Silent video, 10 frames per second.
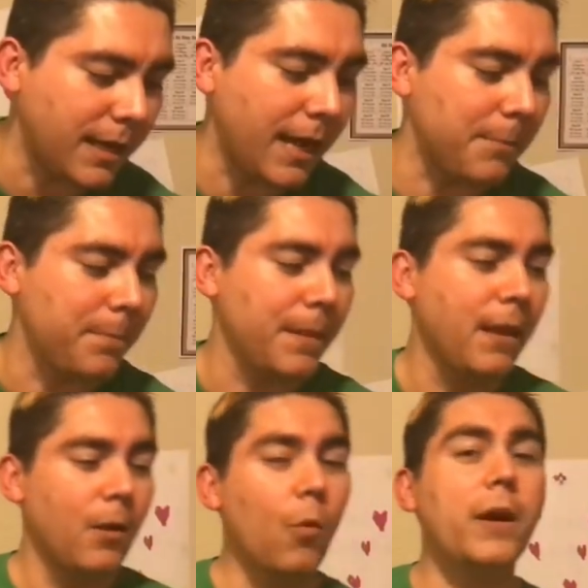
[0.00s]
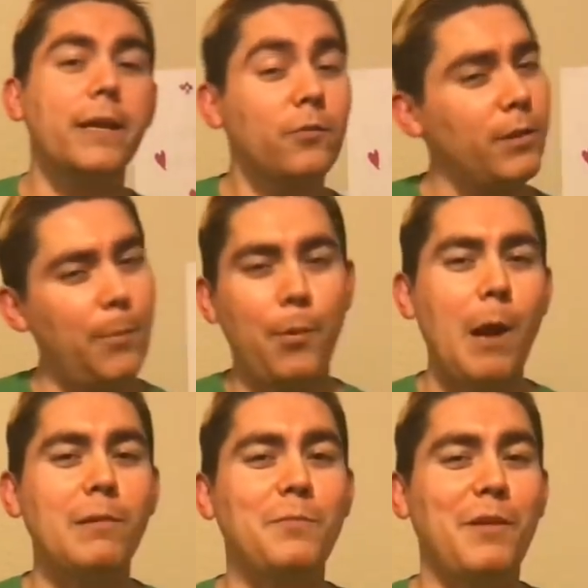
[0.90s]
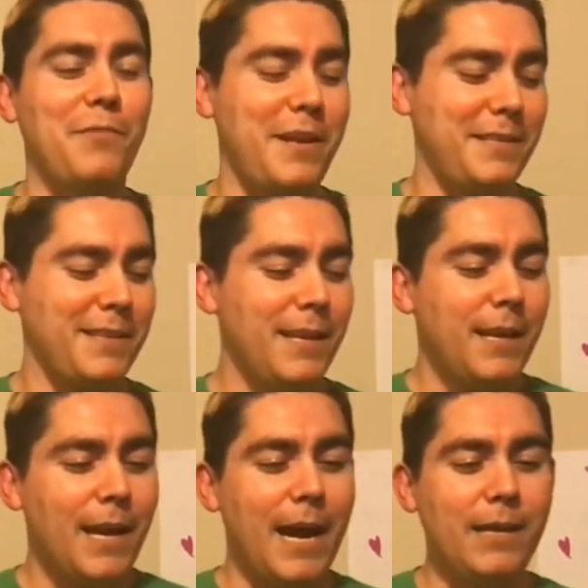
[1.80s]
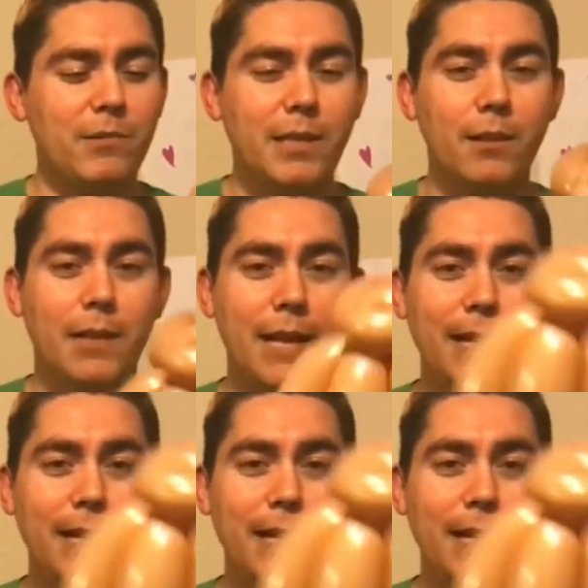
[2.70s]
Again, we'll get to it, I promise, my friends. Uh, you'll see, look,